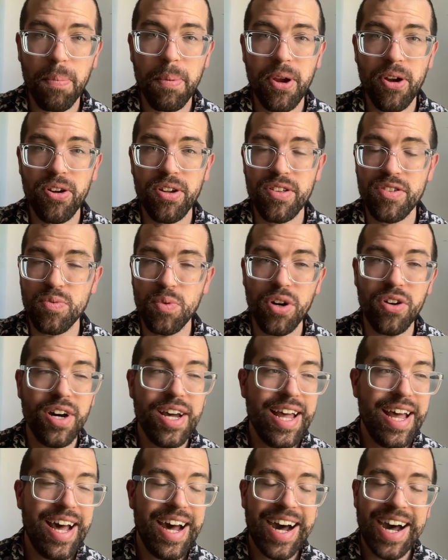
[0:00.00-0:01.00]
period as well,
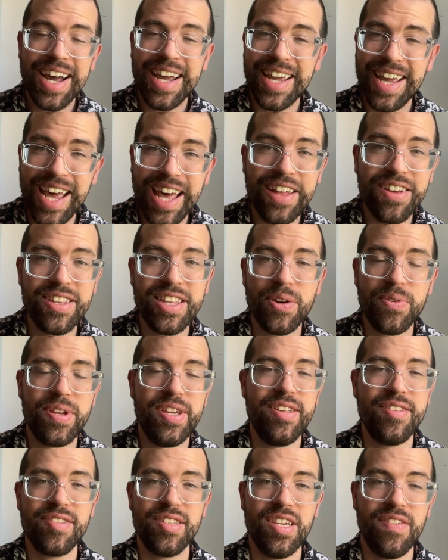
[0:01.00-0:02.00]
I highly doubt
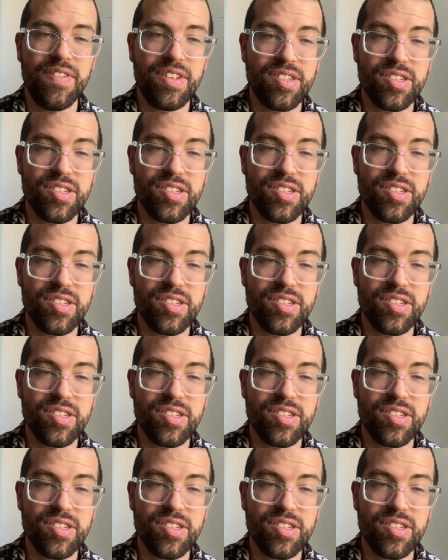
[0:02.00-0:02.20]
he's leaving.